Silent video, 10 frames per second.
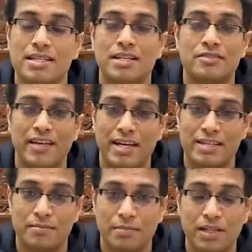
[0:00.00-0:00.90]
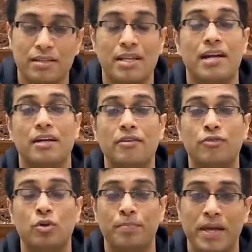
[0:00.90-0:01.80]
reason is fairly simple, that if
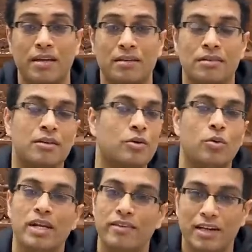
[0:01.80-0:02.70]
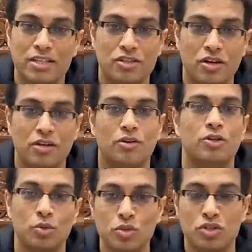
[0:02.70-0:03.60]
you pick only one stock or
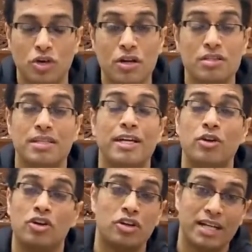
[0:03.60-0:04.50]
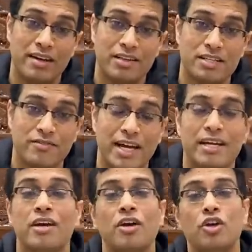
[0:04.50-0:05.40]
two stocks, then you're not diversified.